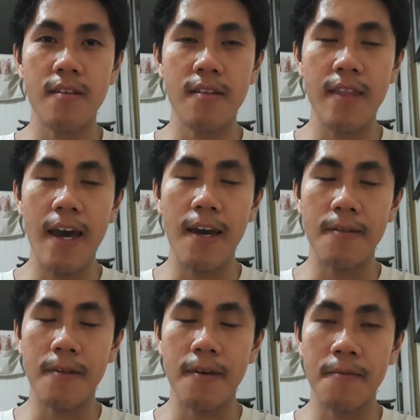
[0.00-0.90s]

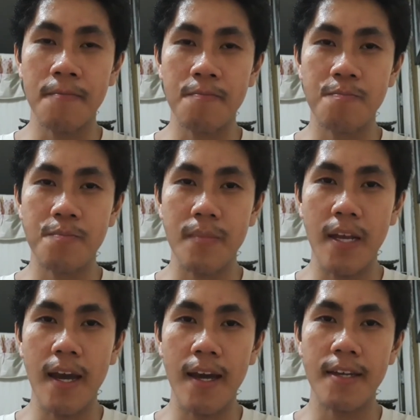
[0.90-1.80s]
that um,
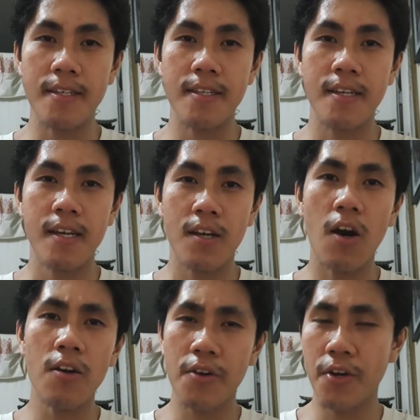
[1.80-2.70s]
has
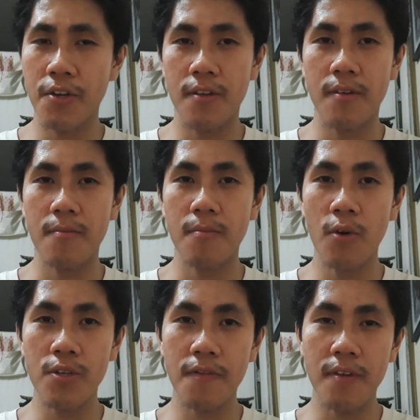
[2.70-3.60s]
conquered
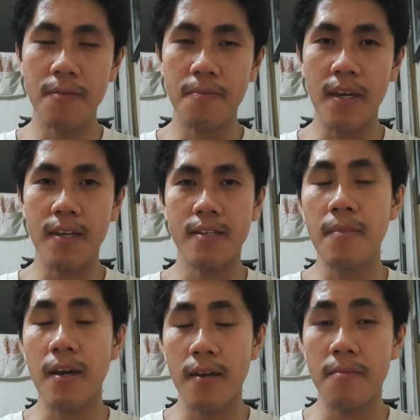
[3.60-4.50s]
most of the space in
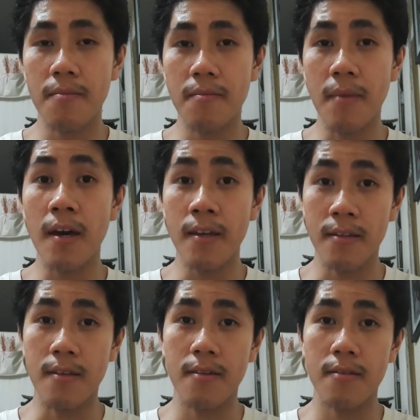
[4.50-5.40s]
my
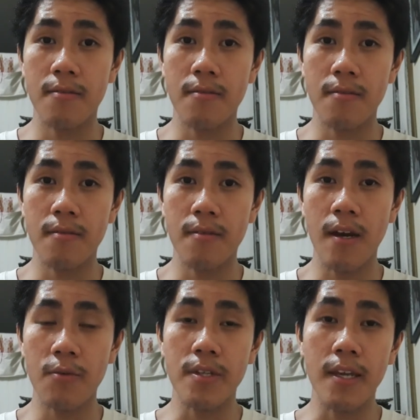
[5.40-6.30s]
mind
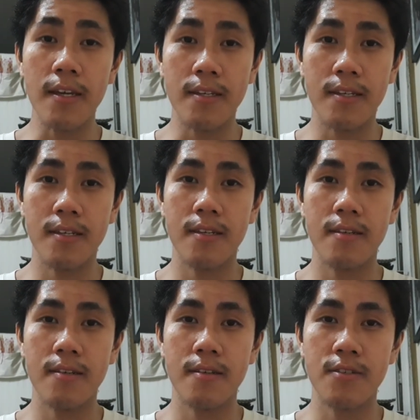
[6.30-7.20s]
nowadays
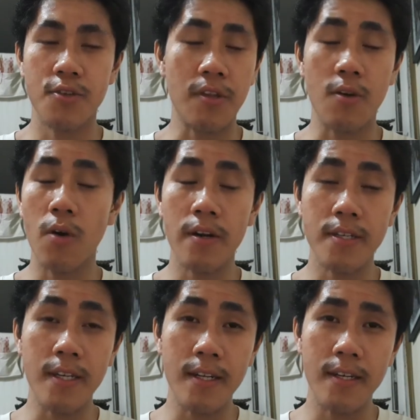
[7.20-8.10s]
during the
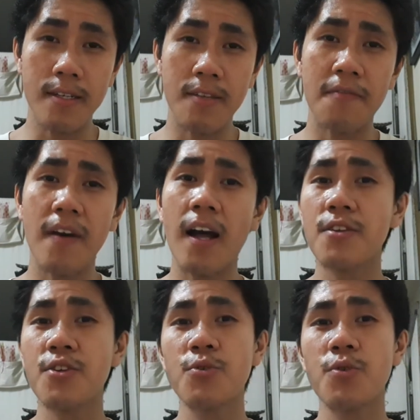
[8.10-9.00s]
quarantine is the
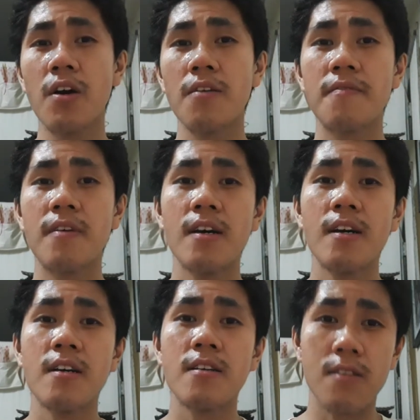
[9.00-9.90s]
value of
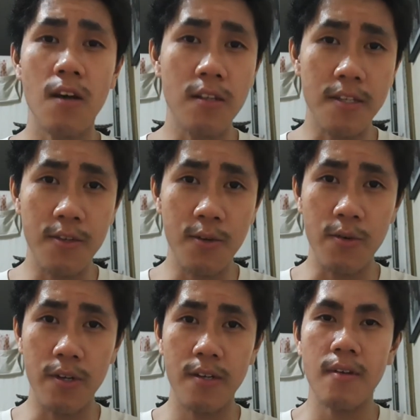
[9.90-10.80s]

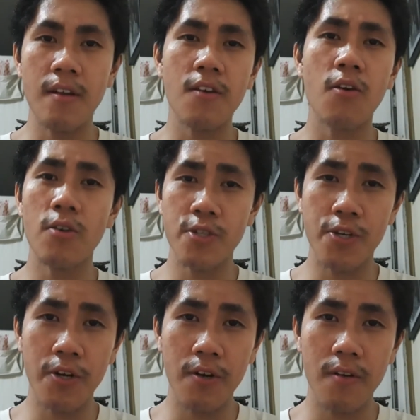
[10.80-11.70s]
solitude. In our
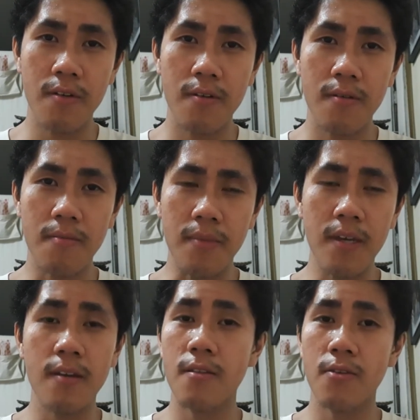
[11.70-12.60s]
culture,
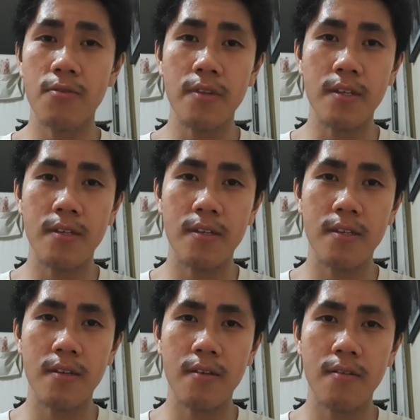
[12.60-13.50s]
being alone
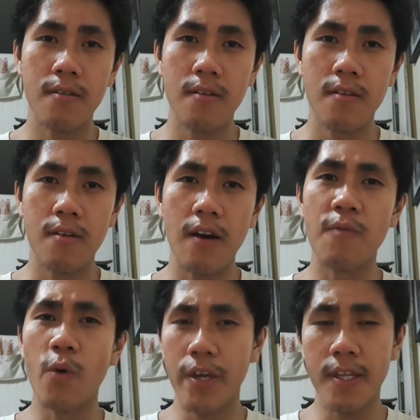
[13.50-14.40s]
is
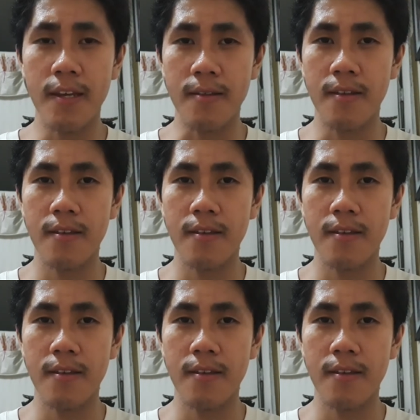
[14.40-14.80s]
avoided.